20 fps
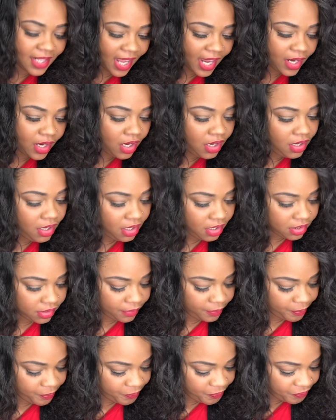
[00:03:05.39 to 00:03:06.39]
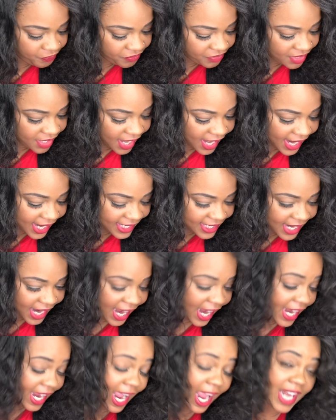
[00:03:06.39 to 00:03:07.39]
like, oh, I
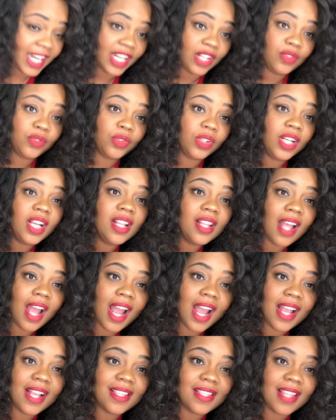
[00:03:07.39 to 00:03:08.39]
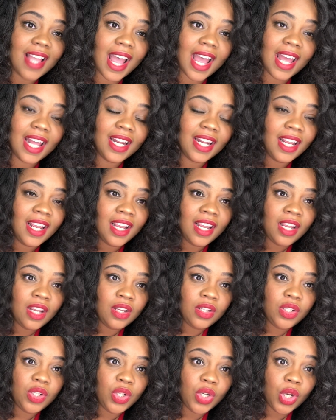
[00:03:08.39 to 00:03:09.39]
didn't realize that,
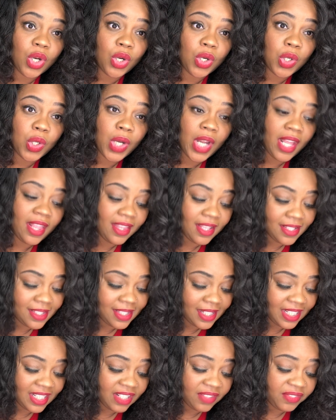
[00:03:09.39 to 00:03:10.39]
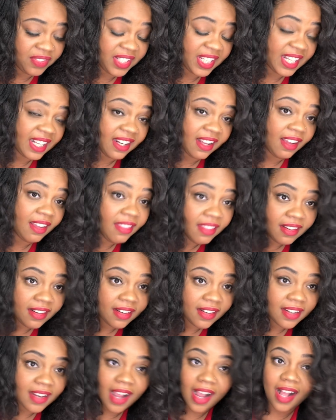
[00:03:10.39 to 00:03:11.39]
in the significant
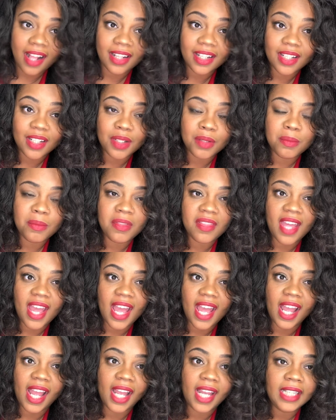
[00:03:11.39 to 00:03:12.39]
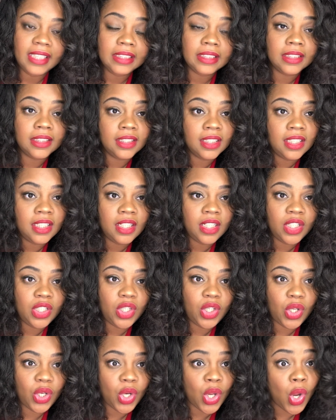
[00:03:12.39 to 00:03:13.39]
other column that,
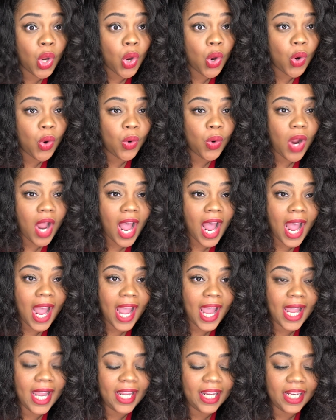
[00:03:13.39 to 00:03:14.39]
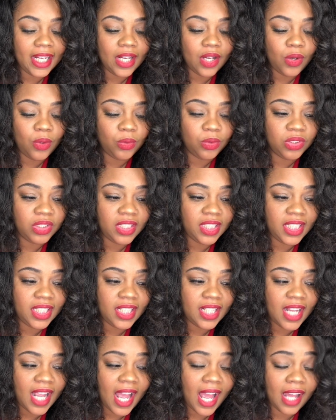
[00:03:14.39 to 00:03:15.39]
I
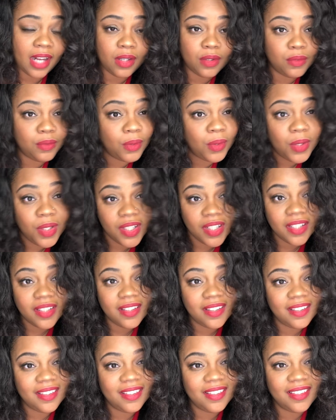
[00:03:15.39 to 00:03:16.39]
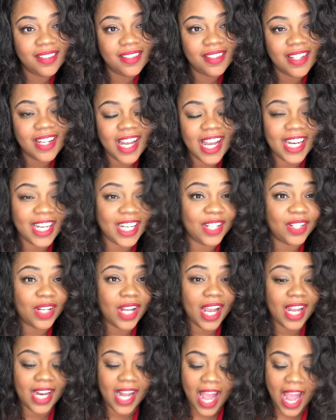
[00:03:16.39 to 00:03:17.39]
only had a 4. I didn't,
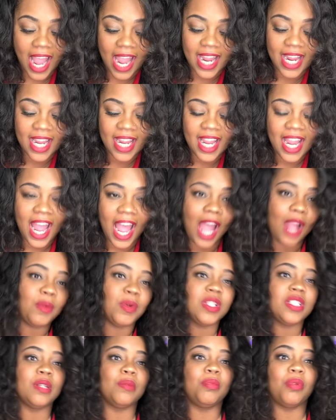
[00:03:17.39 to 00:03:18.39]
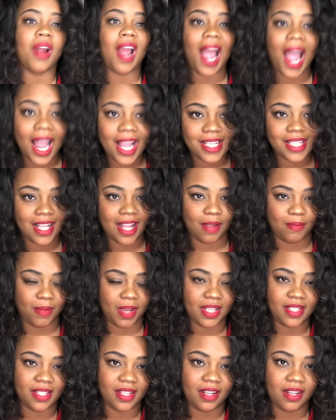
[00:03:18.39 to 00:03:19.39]
I was surprised at
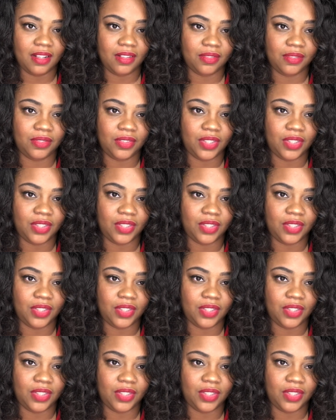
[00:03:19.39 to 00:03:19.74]
myself,